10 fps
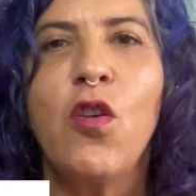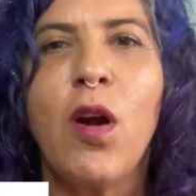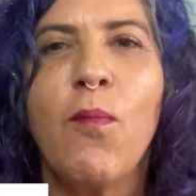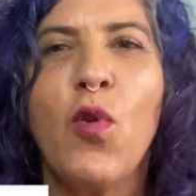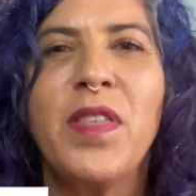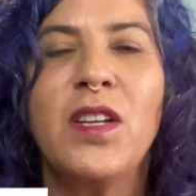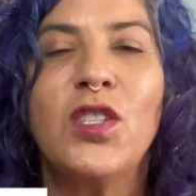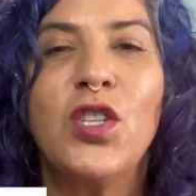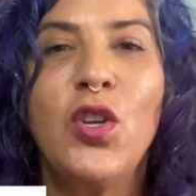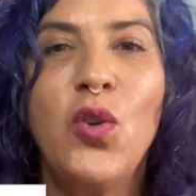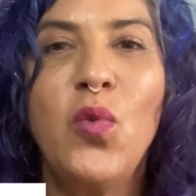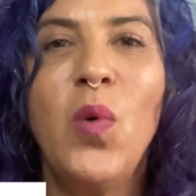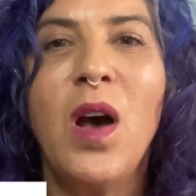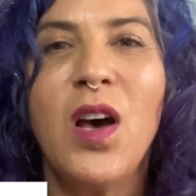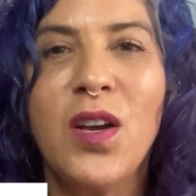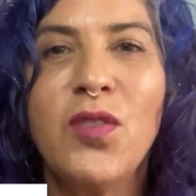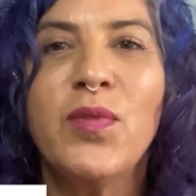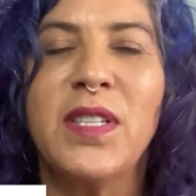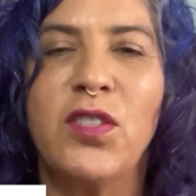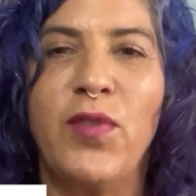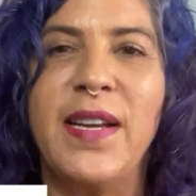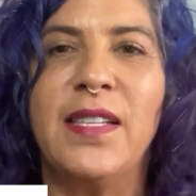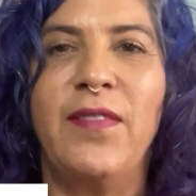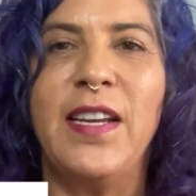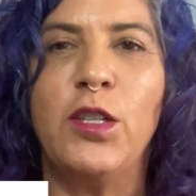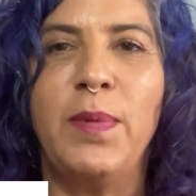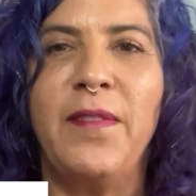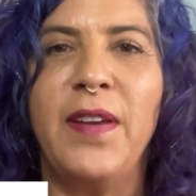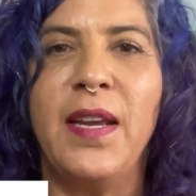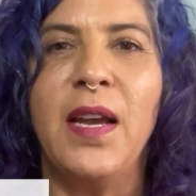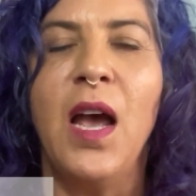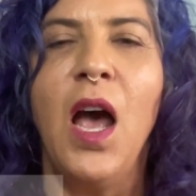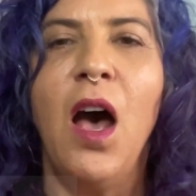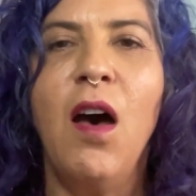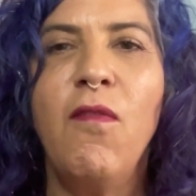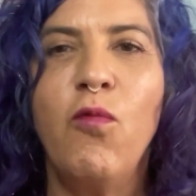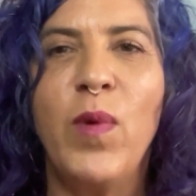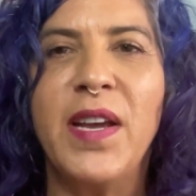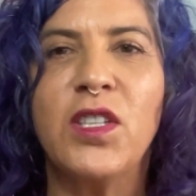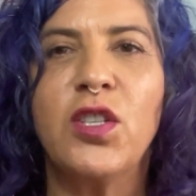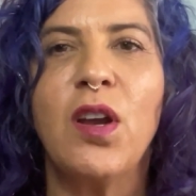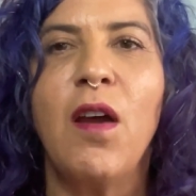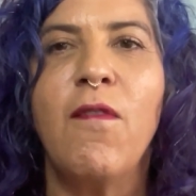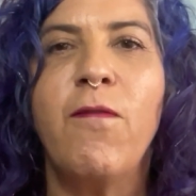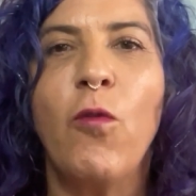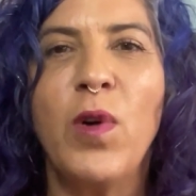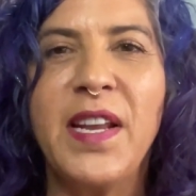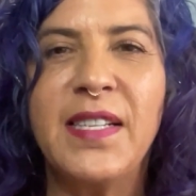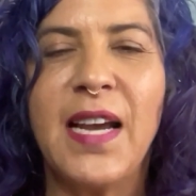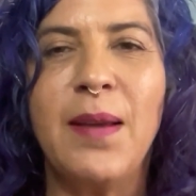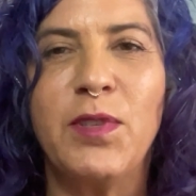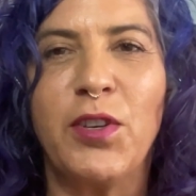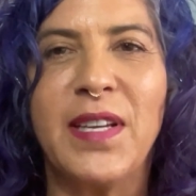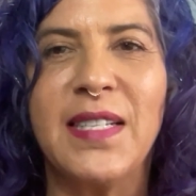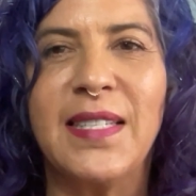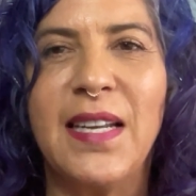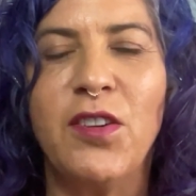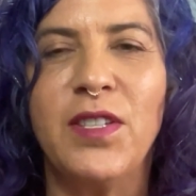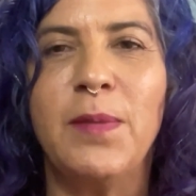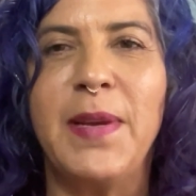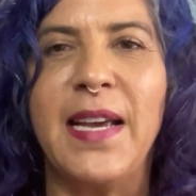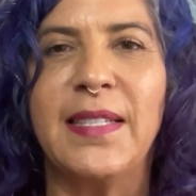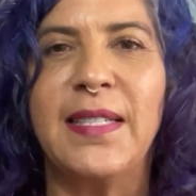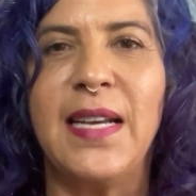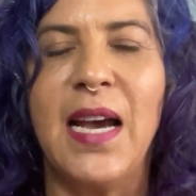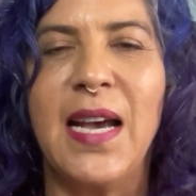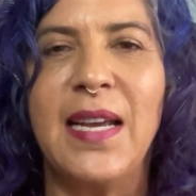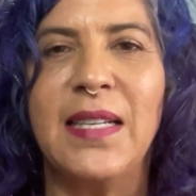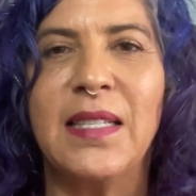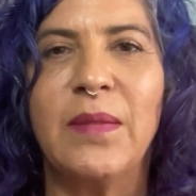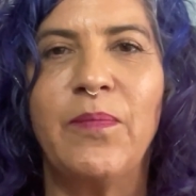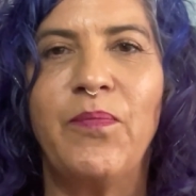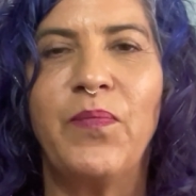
There are more than two hundred strains of H P V, of which forty types are considered to be S T Is.